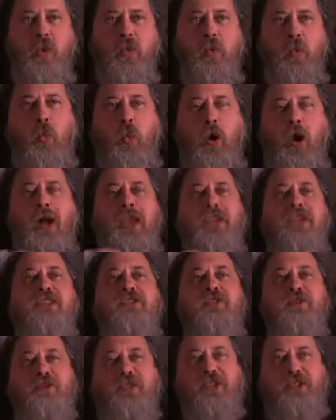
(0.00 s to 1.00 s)
Why
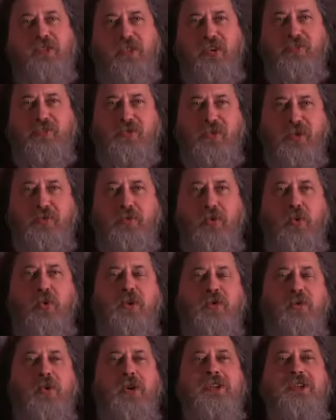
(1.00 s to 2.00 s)
is free software
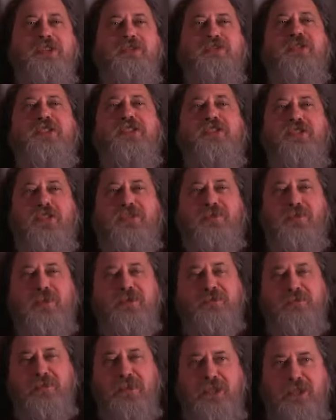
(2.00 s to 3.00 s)
important? What does free
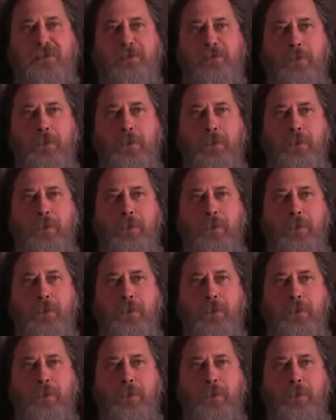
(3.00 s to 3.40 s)
software mean?